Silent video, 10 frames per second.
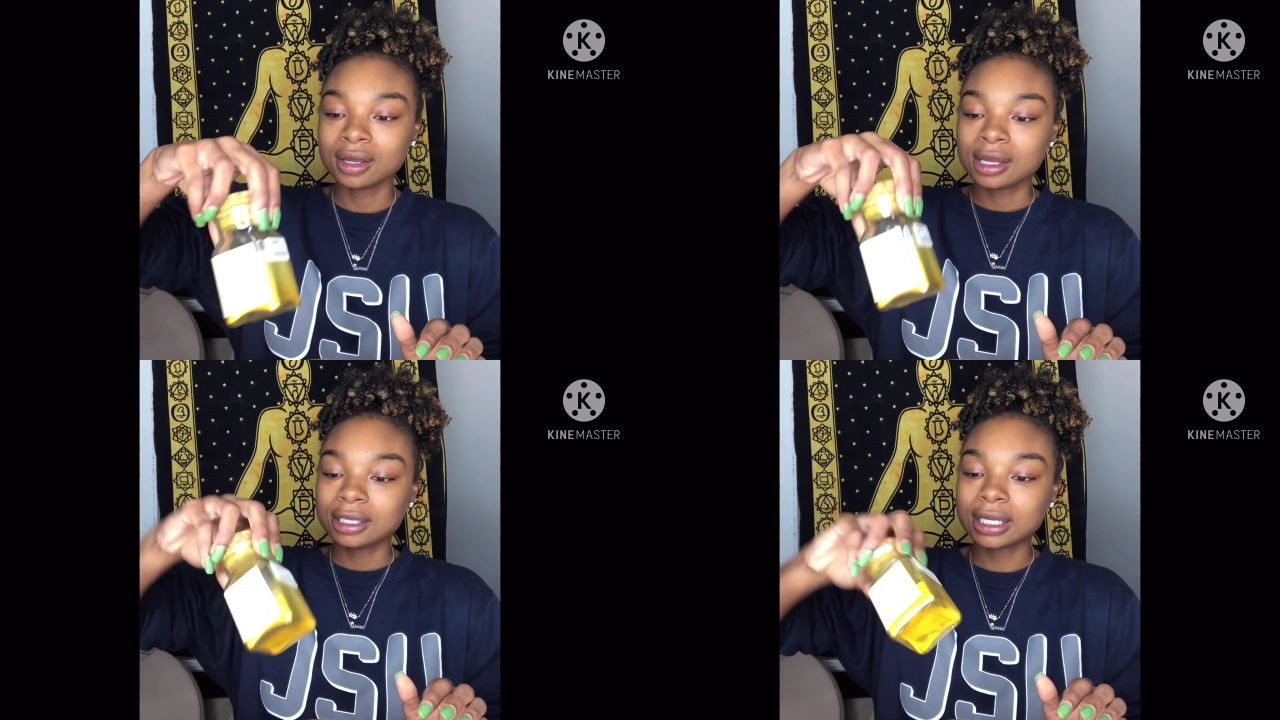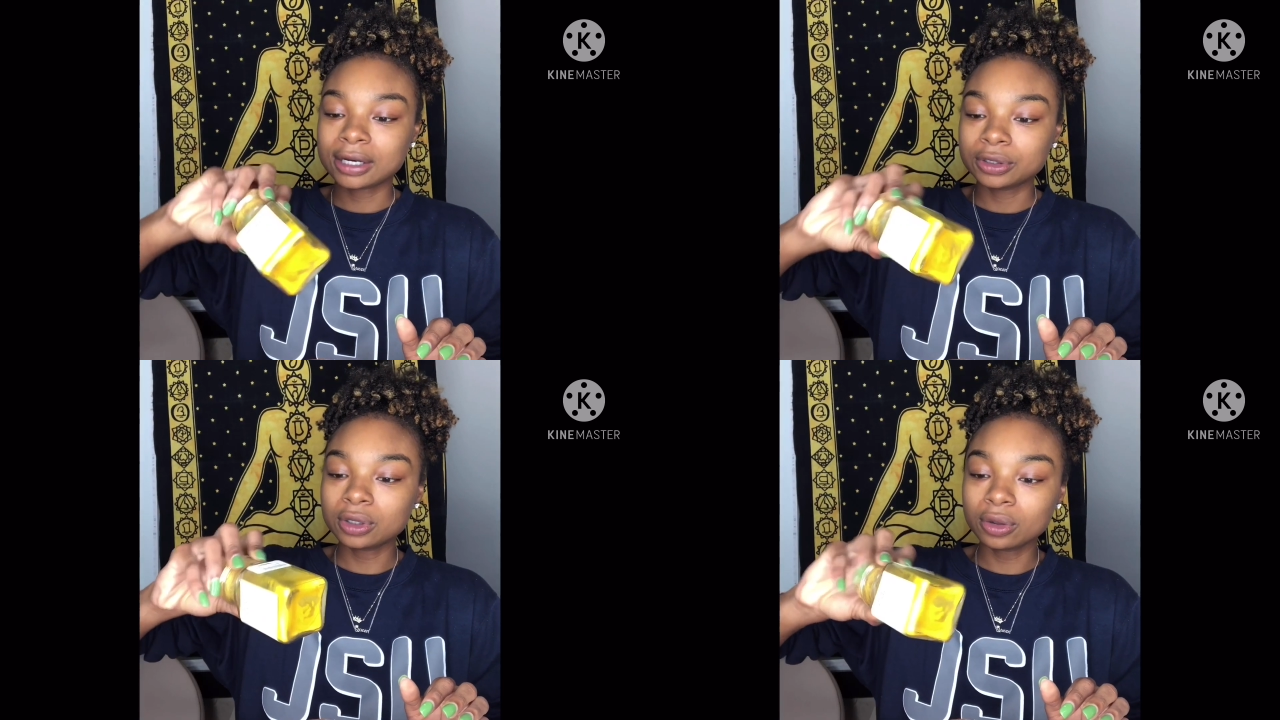Now,
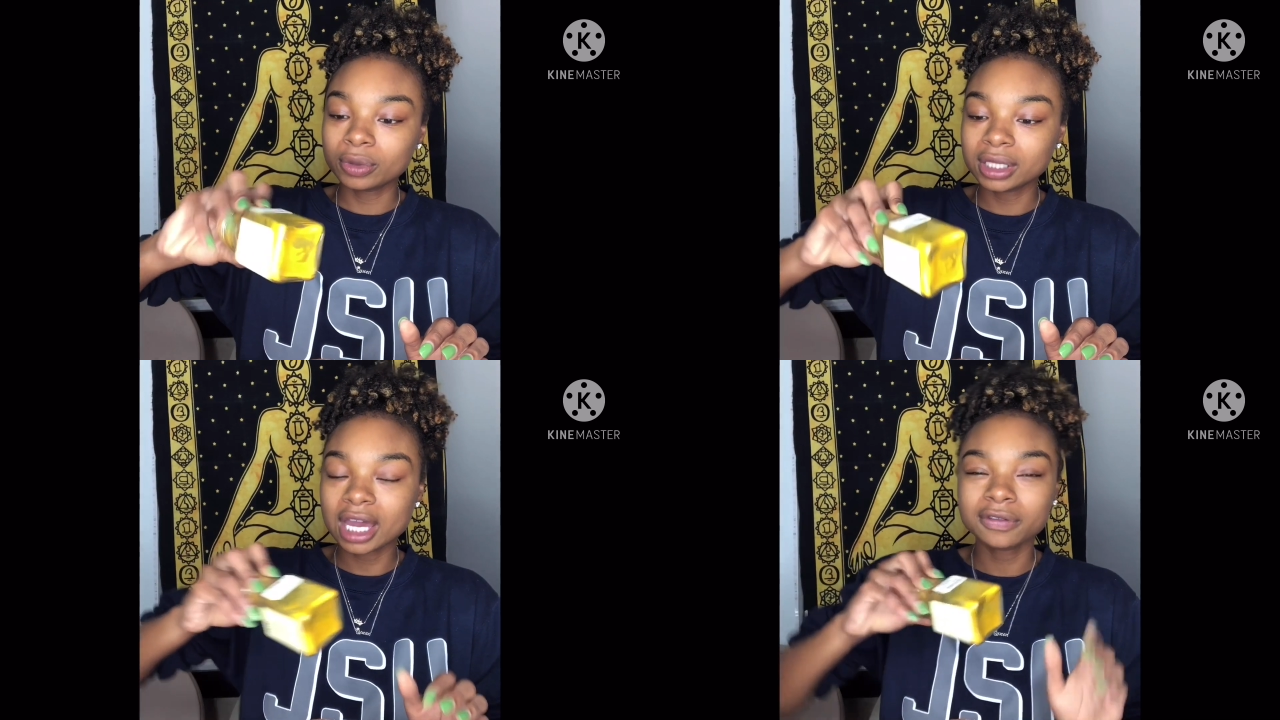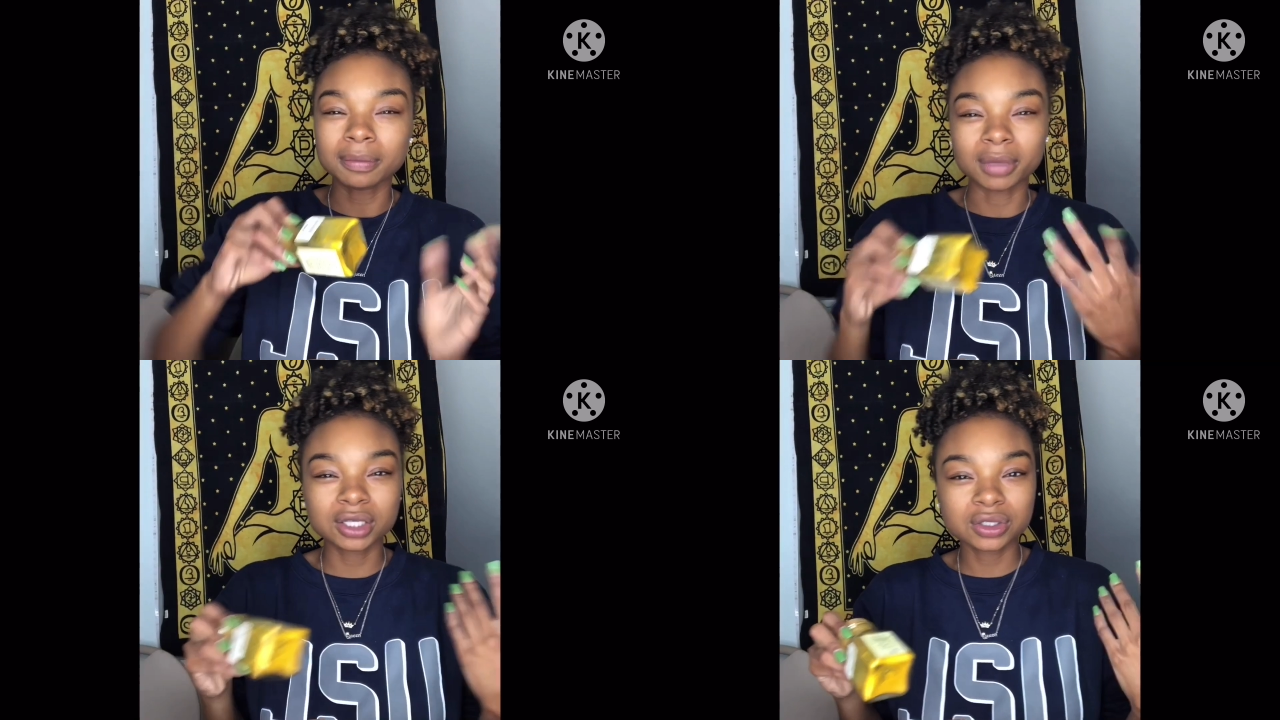you don't really have to
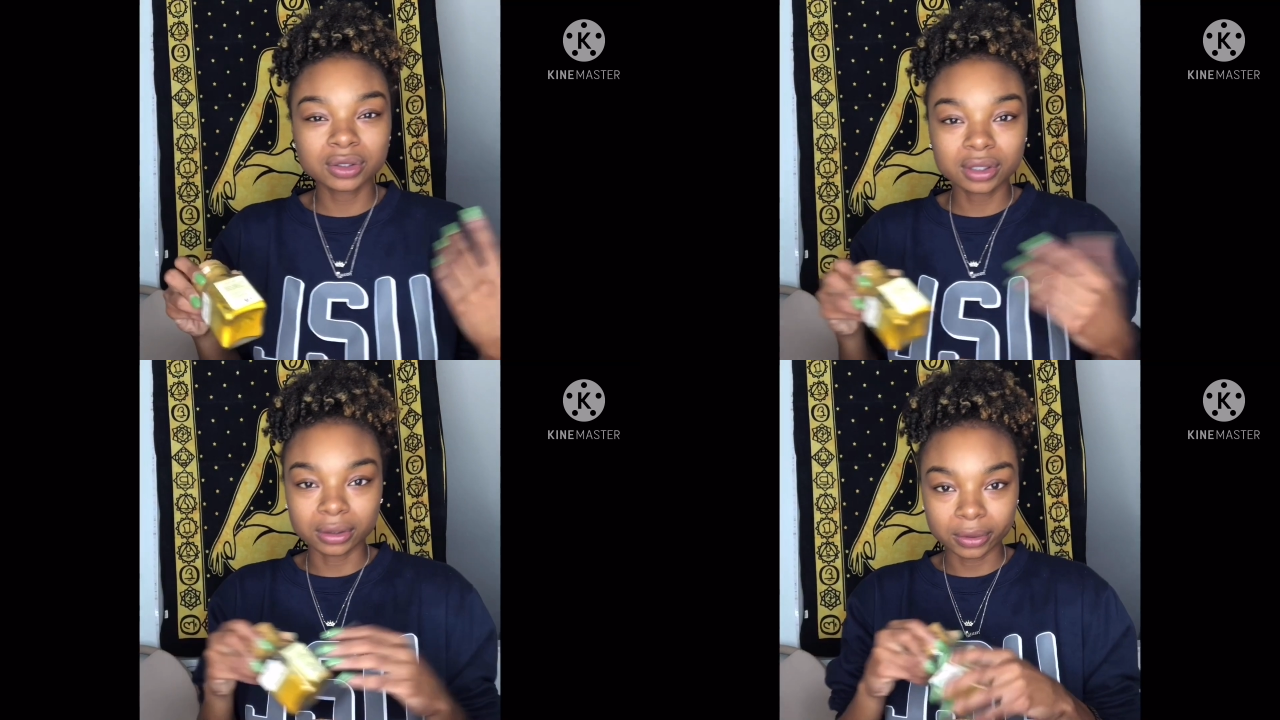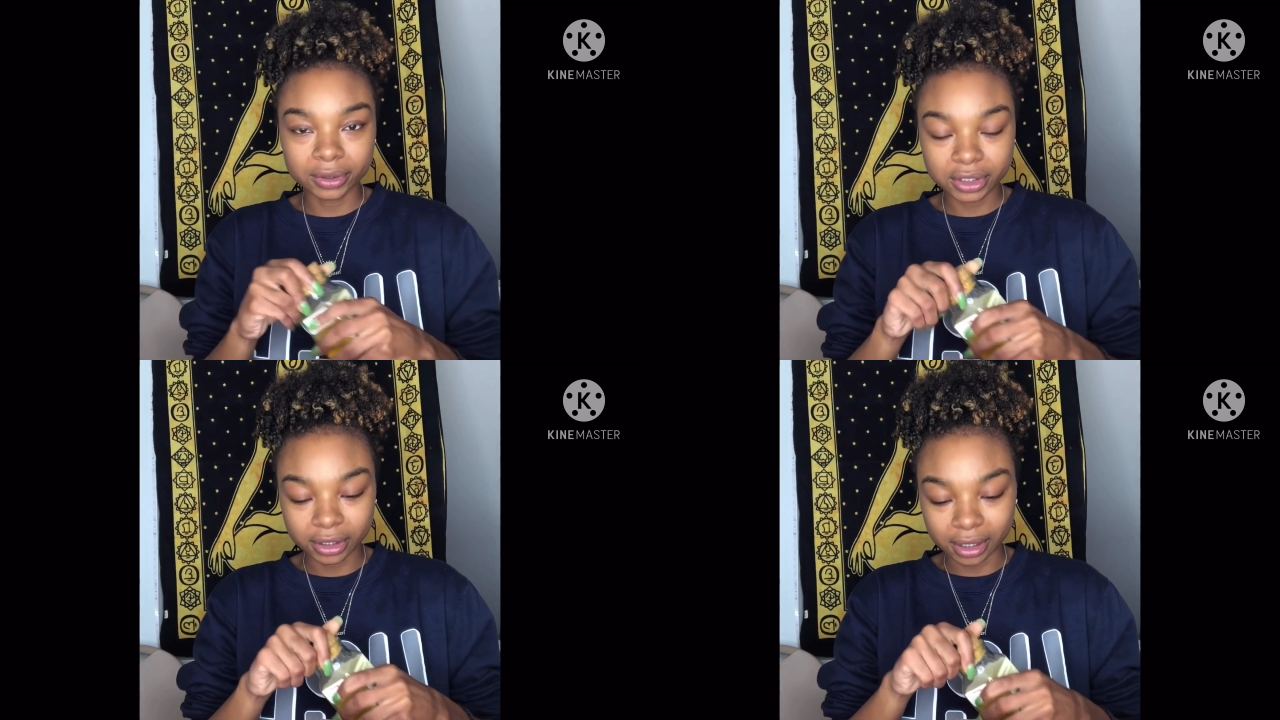measure. You can do it to
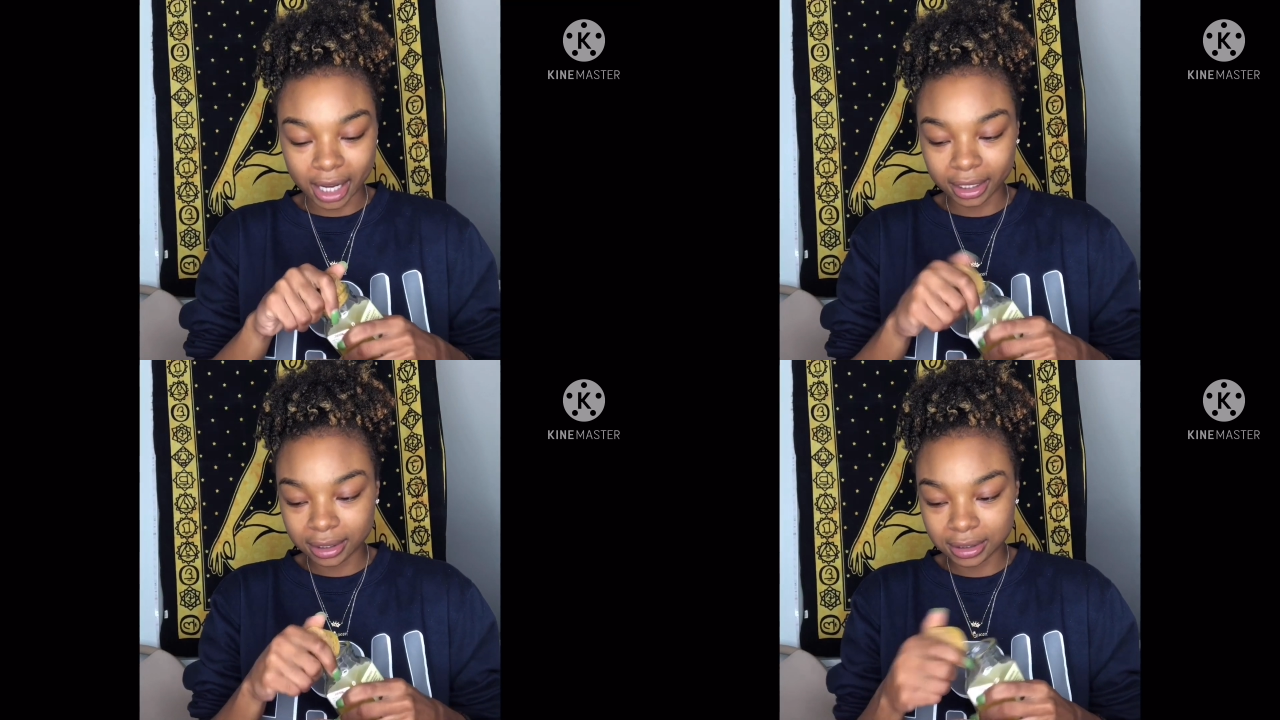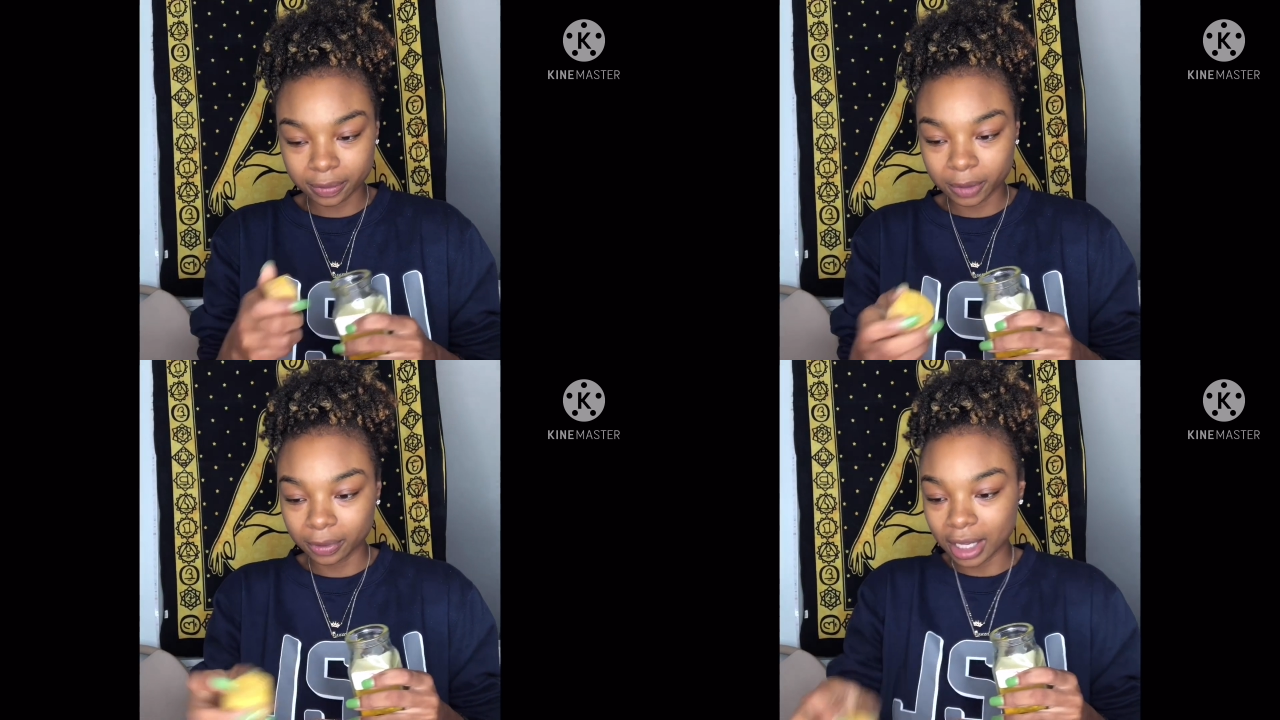your liking. Some
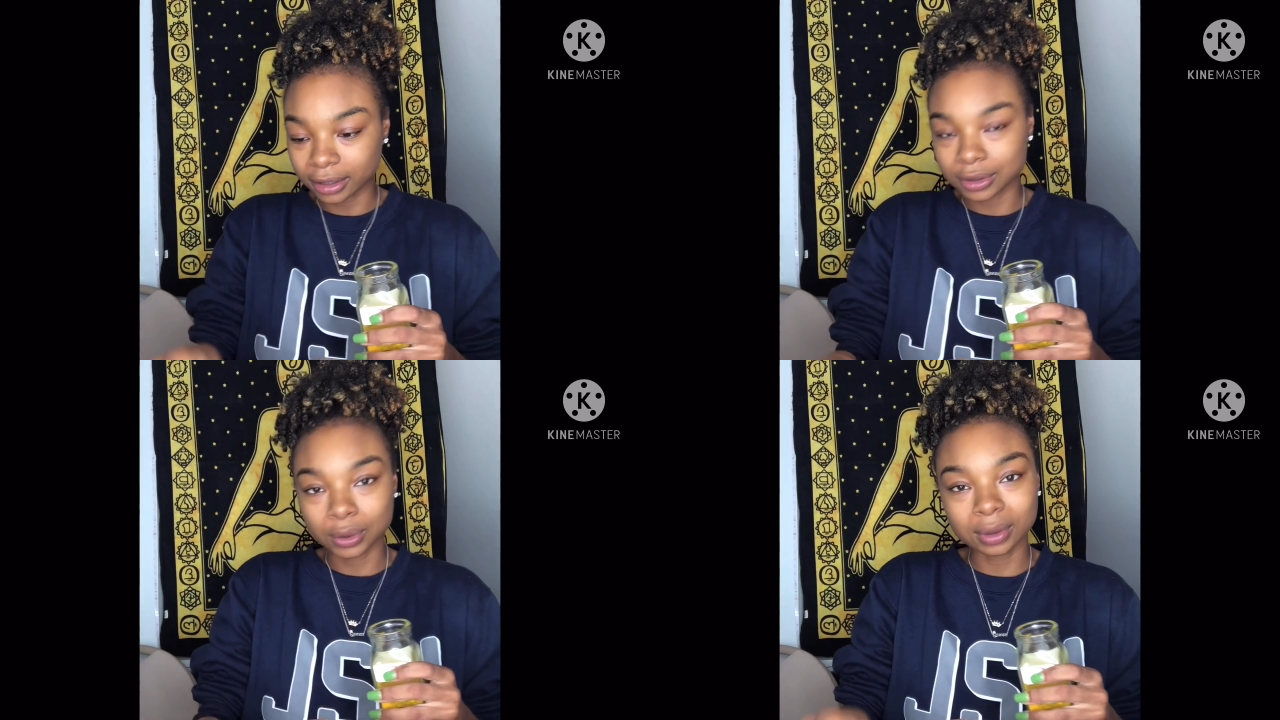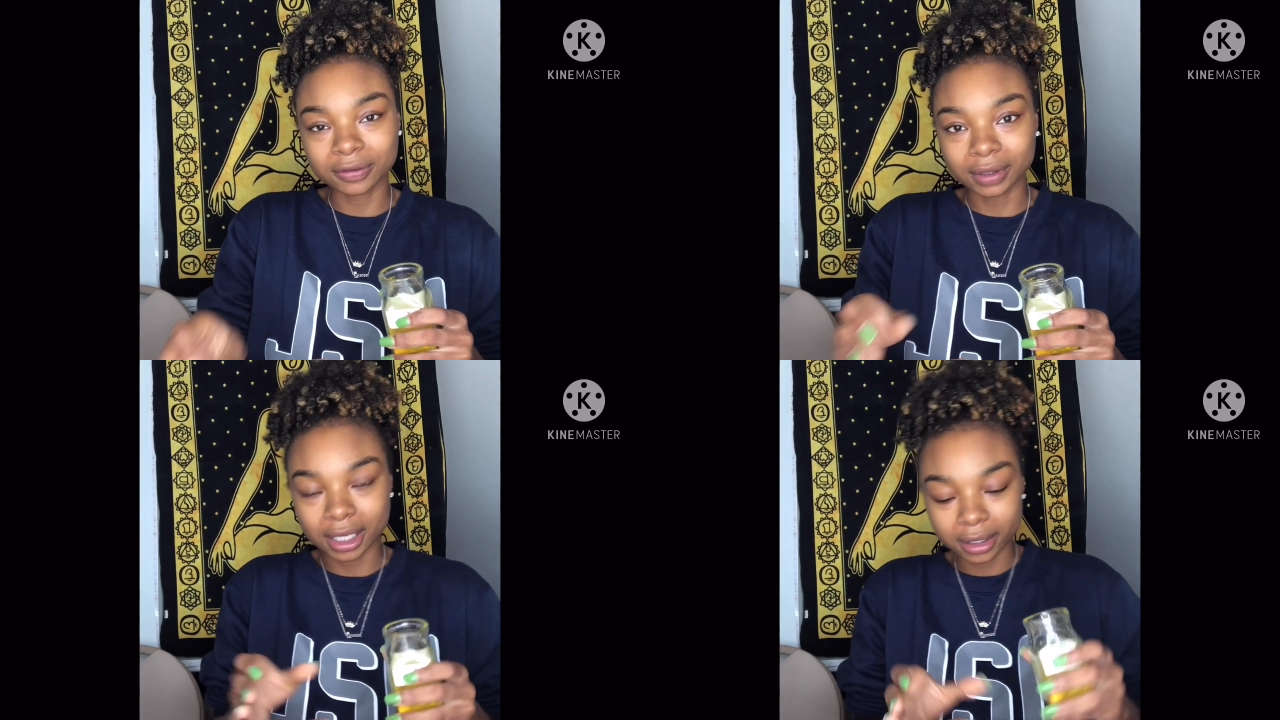people like to store it for
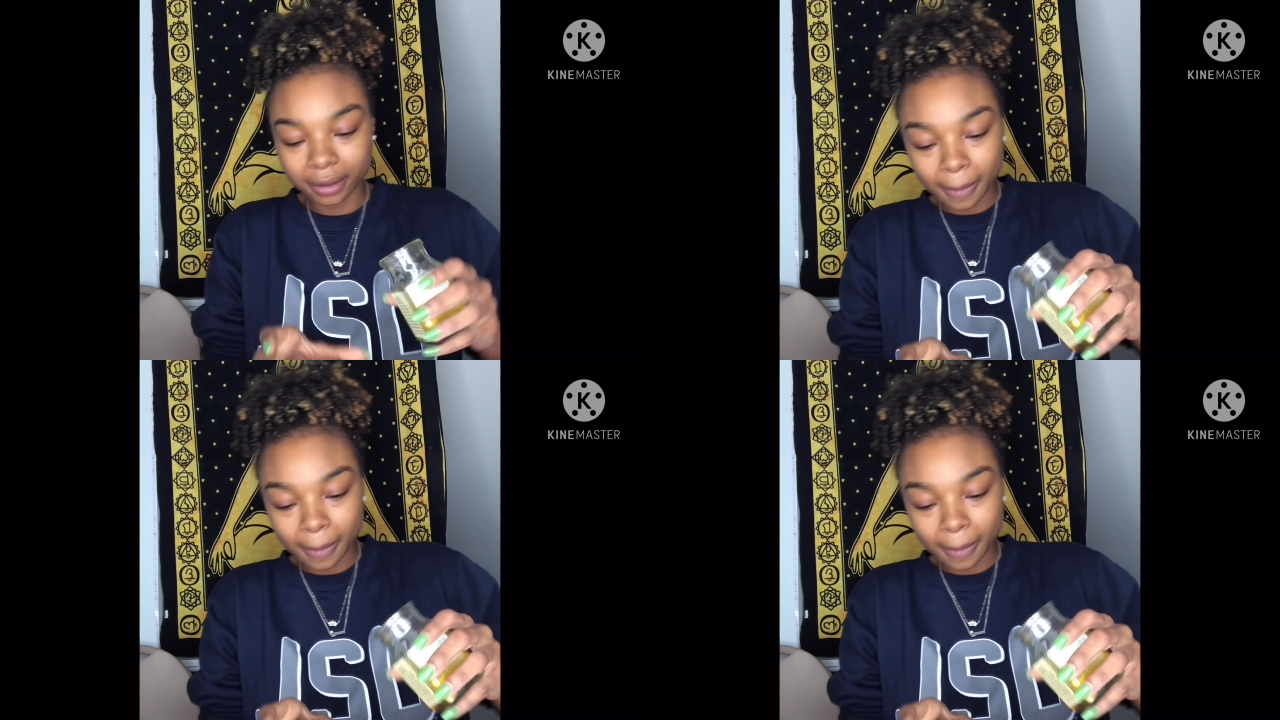later.